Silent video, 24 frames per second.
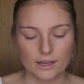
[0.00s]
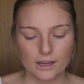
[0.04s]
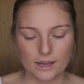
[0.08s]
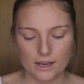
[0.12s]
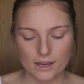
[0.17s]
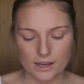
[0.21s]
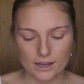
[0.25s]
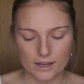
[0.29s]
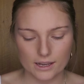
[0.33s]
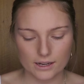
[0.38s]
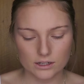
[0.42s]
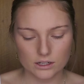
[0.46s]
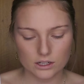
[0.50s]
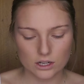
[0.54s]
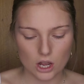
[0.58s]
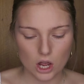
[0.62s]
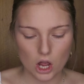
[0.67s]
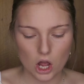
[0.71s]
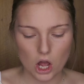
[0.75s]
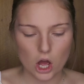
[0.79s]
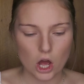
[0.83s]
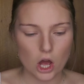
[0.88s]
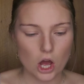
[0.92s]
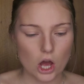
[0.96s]
and
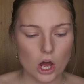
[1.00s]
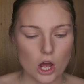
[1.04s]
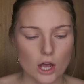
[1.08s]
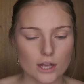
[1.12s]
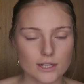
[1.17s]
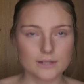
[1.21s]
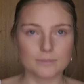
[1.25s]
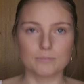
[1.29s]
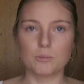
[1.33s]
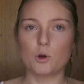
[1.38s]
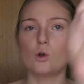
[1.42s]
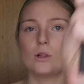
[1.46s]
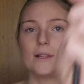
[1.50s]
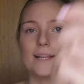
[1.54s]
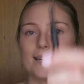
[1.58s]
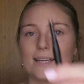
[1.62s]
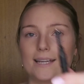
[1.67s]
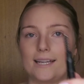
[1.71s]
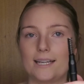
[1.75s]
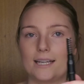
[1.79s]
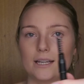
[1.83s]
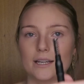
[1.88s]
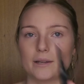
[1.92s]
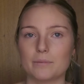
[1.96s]
a
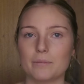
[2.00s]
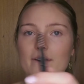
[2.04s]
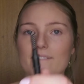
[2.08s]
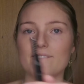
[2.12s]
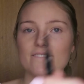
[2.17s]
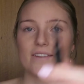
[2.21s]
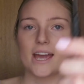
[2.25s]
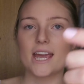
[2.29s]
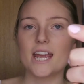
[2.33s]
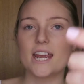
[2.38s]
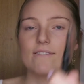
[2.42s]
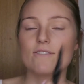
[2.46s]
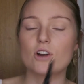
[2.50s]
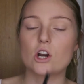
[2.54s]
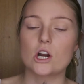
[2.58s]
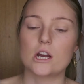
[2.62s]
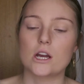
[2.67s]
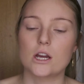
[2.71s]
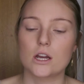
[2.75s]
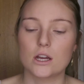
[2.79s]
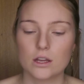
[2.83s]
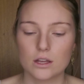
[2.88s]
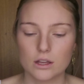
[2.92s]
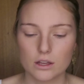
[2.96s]
spoolie, my
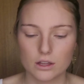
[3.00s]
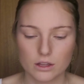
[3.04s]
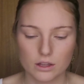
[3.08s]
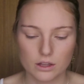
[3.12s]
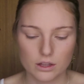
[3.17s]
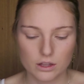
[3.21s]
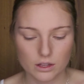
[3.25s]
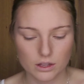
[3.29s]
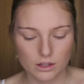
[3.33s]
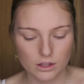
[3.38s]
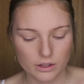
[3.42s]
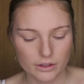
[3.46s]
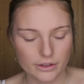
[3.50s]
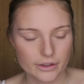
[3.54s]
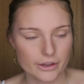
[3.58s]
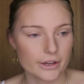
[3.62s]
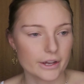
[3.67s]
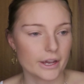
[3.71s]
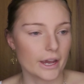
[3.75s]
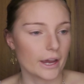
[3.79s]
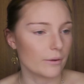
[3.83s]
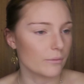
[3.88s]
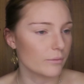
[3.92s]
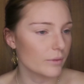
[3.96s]
favorite.
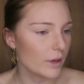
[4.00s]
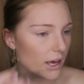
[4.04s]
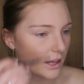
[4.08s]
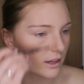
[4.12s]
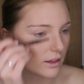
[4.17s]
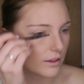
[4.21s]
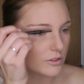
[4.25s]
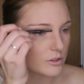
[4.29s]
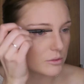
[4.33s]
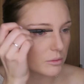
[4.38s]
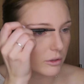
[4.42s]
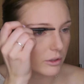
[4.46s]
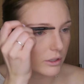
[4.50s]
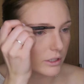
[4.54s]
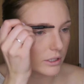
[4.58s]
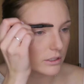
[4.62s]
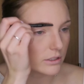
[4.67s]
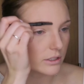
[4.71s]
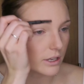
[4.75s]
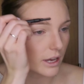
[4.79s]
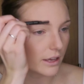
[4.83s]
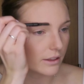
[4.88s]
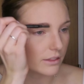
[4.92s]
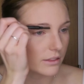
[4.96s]
Okay, I love
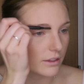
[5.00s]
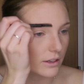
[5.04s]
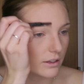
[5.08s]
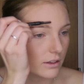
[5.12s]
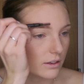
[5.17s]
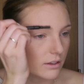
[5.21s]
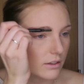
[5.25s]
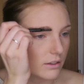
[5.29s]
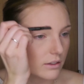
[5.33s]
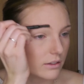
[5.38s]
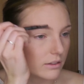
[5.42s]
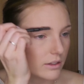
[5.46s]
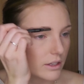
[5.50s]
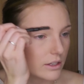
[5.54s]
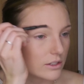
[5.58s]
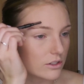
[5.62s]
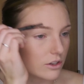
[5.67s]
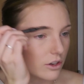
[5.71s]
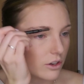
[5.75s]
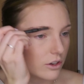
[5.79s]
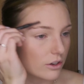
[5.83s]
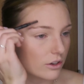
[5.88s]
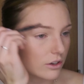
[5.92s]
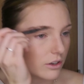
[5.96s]
spoolies. I think they're
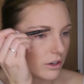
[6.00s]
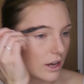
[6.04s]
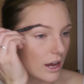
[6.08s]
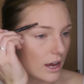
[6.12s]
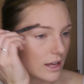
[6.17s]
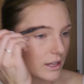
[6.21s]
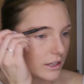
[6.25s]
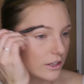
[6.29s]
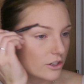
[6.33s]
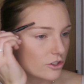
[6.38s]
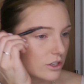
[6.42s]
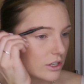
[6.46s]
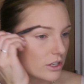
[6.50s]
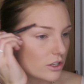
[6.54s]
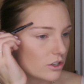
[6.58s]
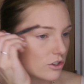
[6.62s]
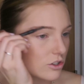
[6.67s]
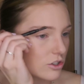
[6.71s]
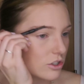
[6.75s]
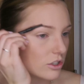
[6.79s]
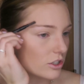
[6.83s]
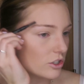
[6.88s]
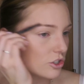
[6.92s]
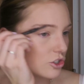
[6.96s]
so good. I literally
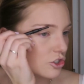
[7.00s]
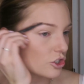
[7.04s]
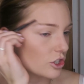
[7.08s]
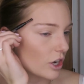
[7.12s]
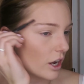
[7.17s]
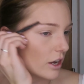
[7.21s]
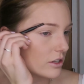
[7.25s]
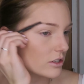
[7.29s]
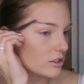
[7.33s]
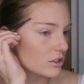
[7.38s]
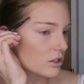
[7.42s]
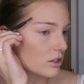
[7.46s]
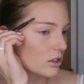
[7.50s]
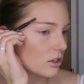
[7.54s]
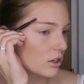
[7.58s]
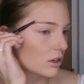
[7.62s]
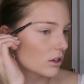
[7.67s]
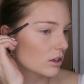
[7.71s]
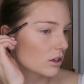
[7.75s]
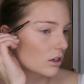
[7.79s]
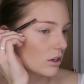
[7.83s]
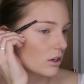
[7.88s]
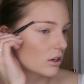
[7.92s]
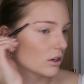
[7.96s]
usually just
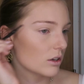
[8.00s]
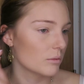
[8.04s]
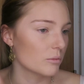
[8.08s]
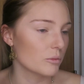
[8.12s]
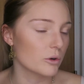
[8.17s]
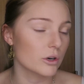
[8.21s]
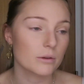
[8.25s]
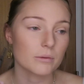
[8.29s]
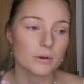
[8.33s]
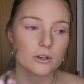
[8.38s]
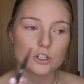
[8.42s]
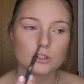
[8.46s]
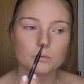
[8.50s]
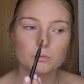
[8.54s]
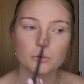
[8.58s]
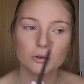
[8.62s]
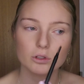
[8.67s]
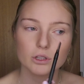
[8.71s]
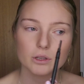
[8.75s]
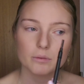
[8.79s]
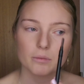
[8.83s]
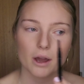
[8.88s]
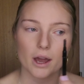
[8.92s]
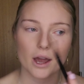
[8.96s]
pretty much
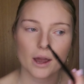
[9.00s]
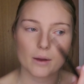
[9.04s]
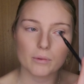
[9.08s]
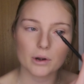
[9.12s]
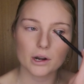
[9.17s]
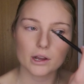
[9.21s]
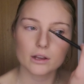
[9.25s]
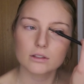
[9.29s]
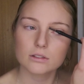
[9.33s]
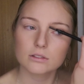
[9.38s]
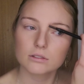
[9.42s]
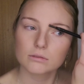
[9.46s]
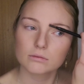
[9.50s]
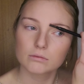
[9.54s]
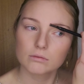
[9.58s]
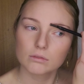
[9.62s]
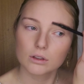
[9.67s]
spoolie my eyebrows